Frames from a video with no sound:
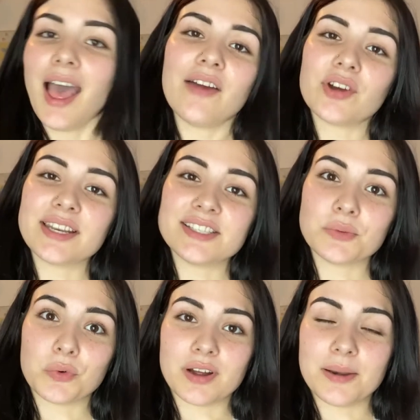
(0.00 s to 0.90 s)
I've already
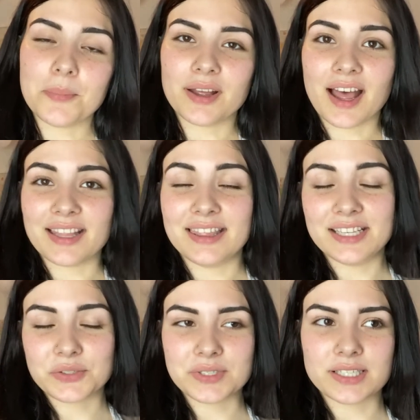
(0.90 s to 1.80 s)
done one, but
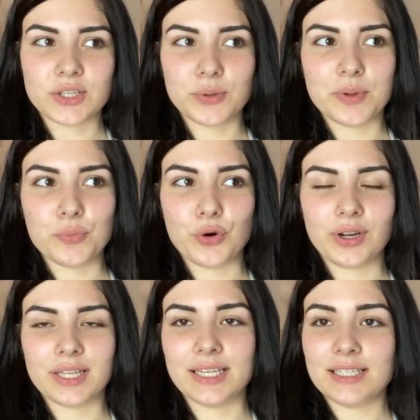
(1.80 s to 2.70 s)
this one's a little bit more
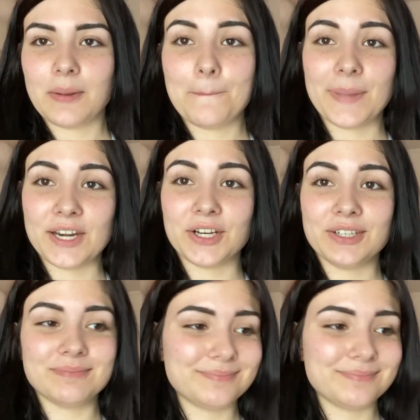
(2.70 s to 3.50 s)
better.